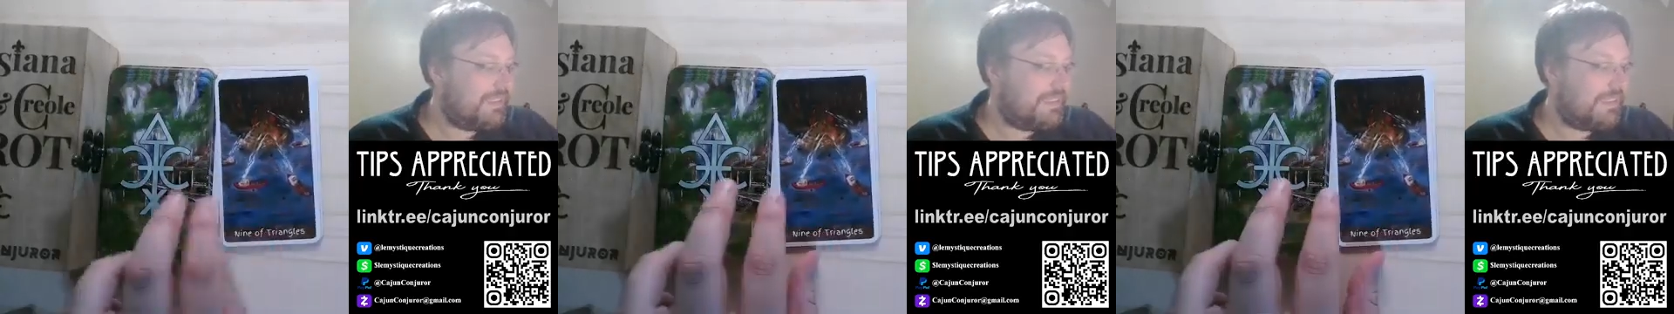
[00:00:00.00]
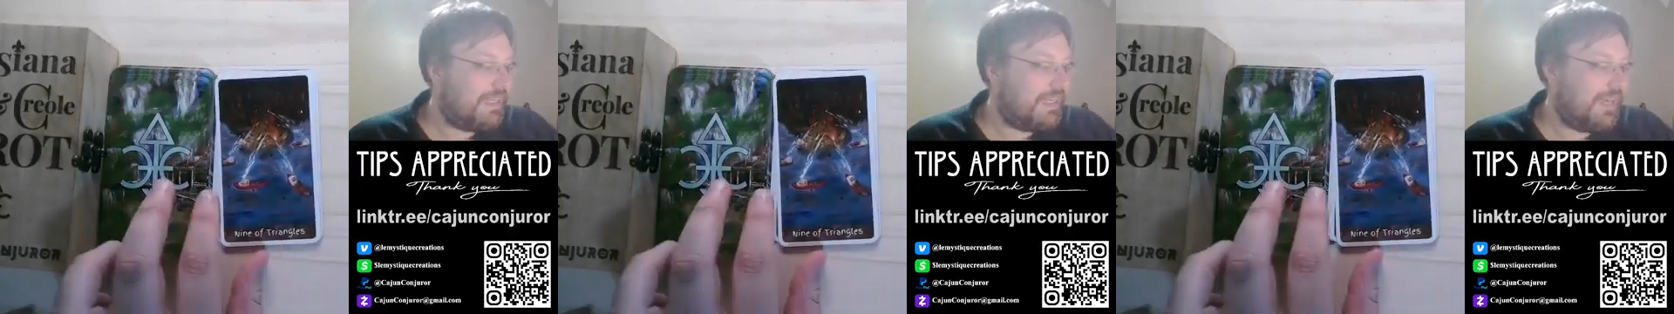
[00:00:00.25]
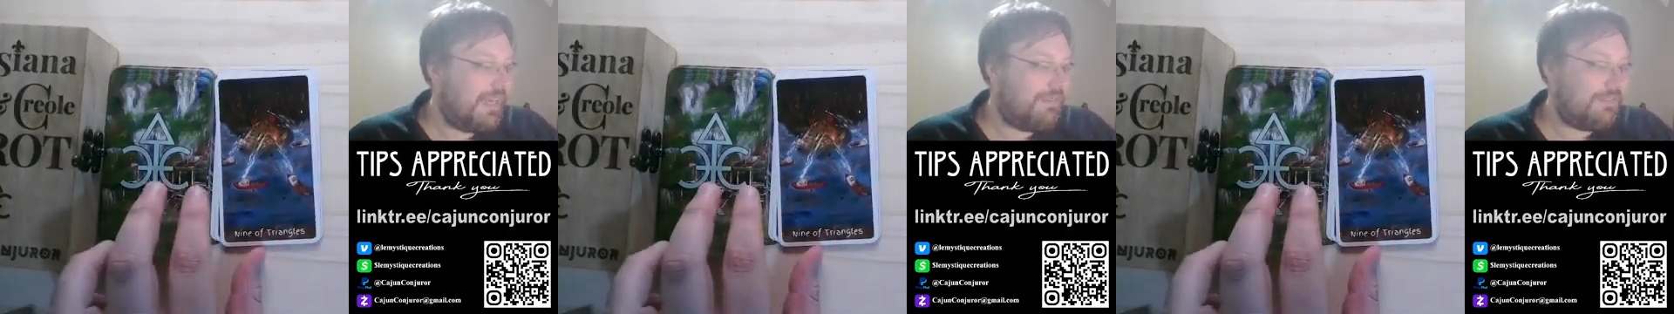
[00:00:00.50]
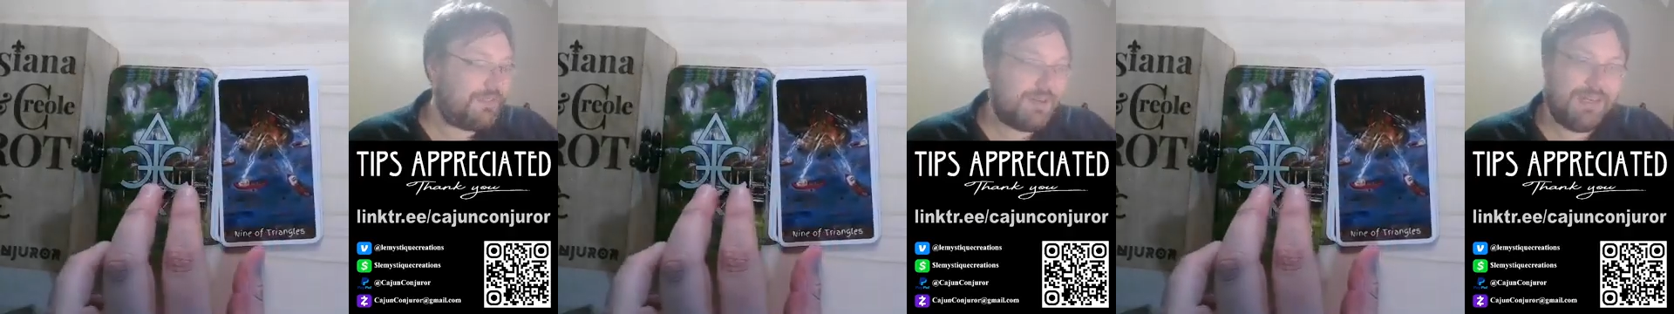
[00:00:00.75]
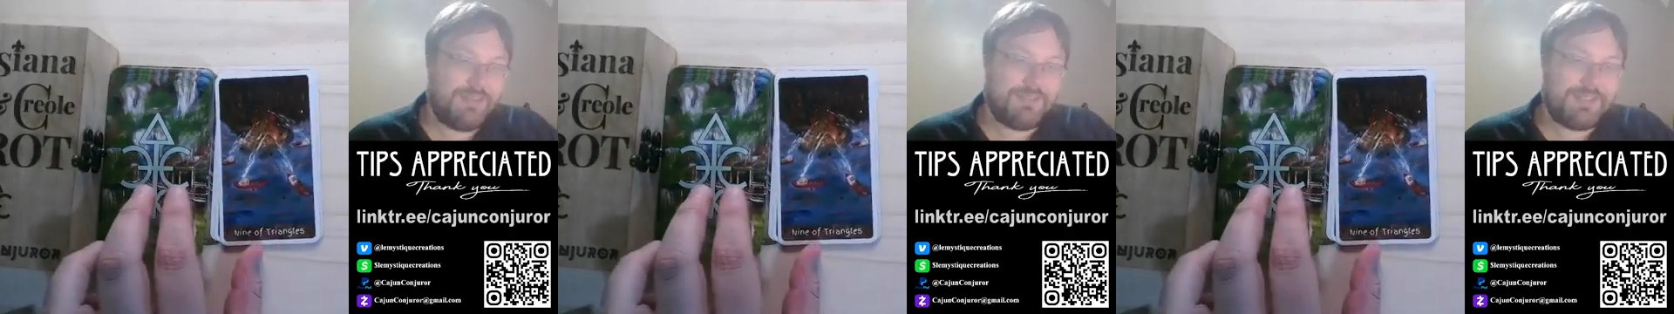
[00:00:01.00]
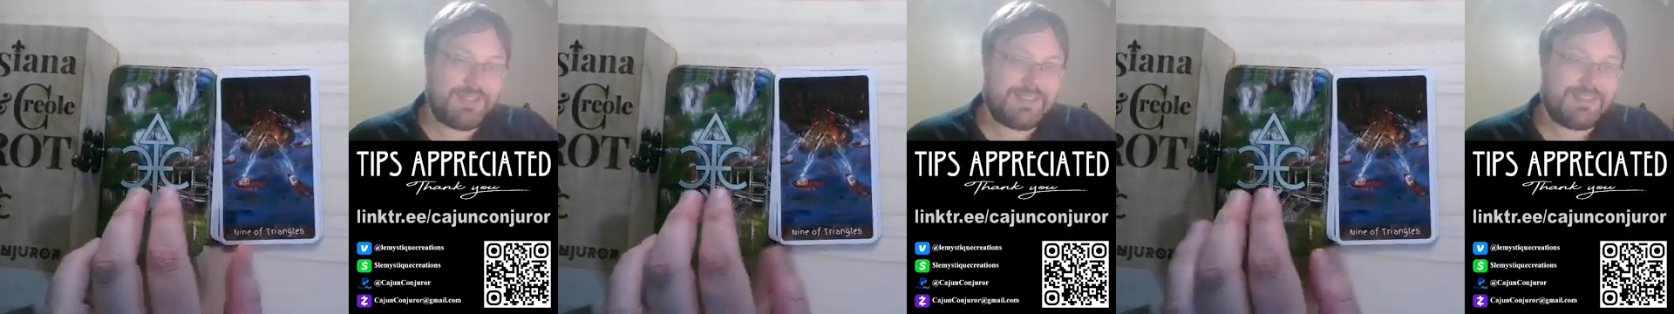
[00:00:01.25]
is the 9 of
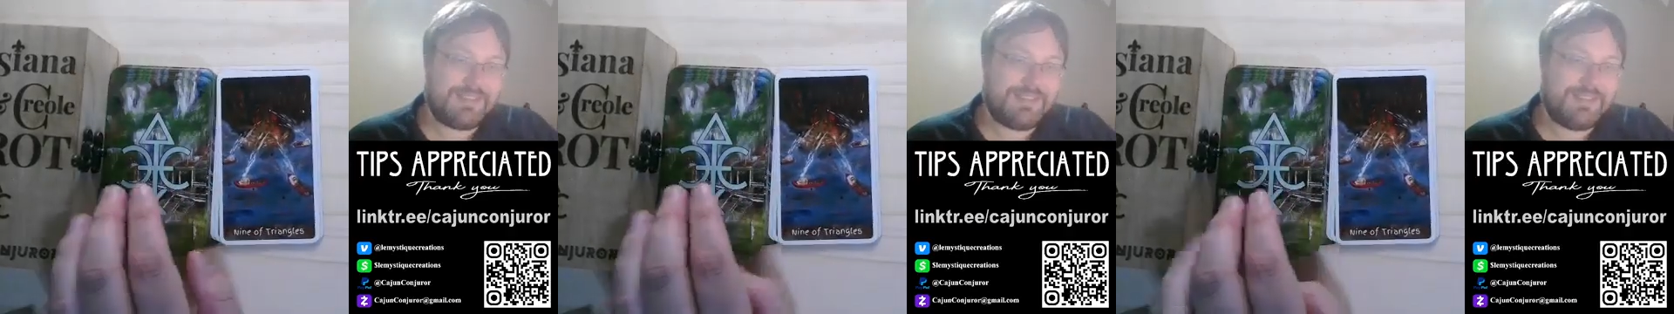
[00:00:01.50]
triangles.